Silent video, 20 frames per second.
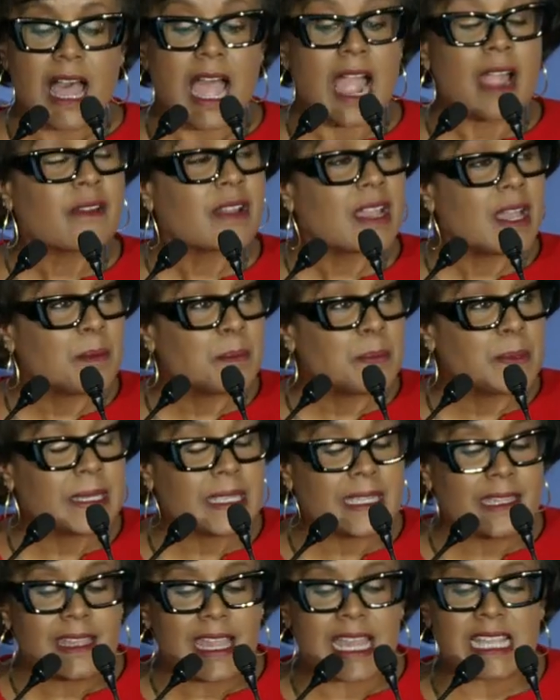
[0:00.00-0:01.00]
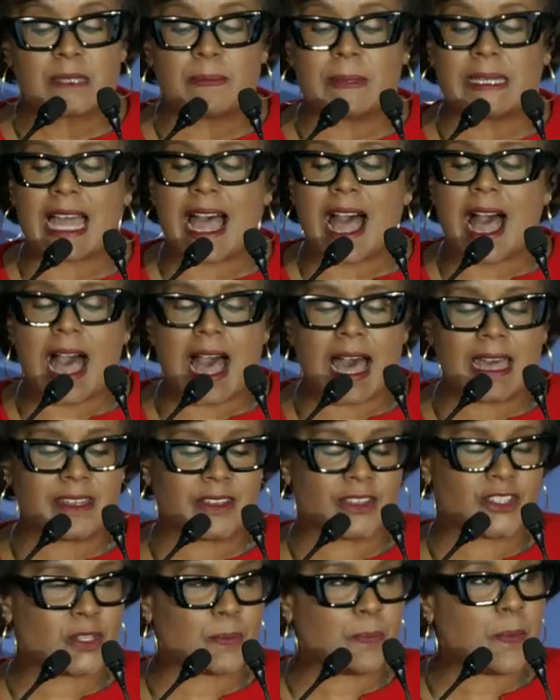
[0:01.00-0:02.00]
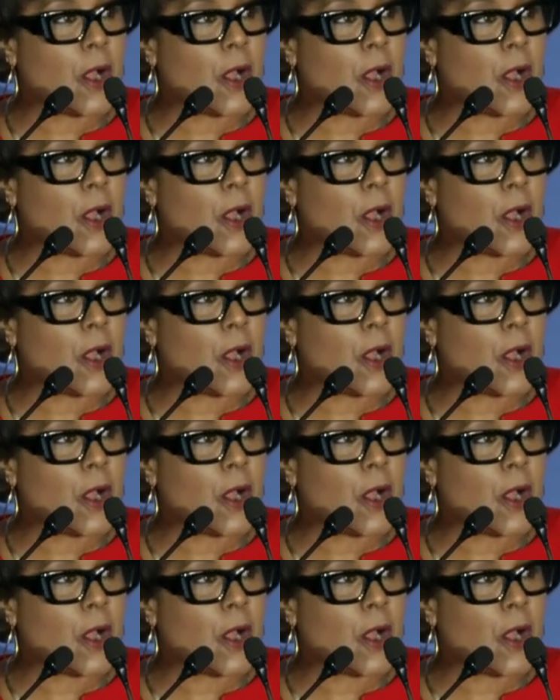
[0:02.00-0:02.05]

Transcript: Our company has been honored to